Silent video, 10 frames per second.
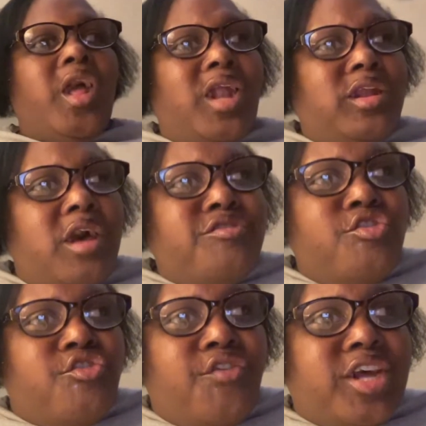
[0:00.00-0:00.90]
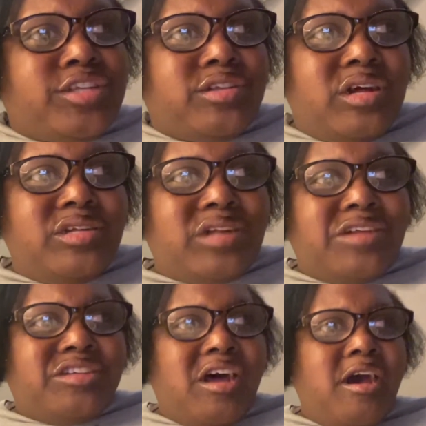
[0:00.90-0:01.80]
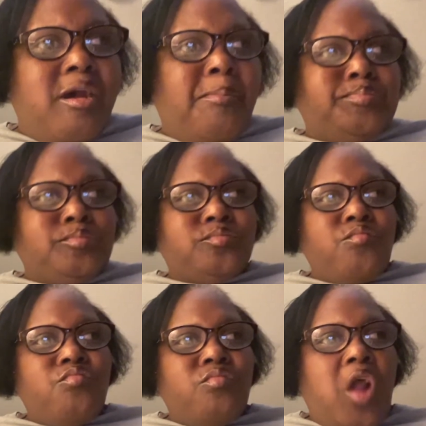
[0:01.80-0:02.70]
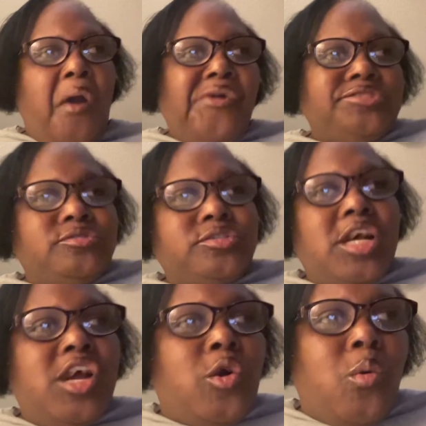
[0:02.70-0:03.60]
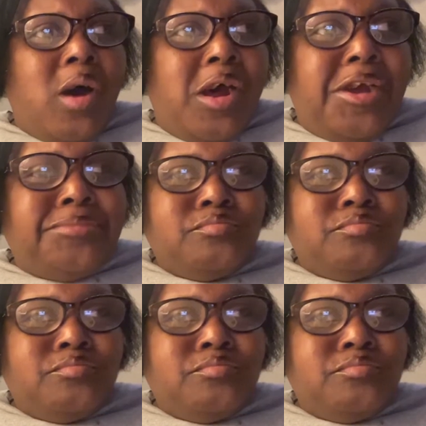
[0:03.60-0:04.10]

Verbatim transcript: I love you, grandson Dante and Quay,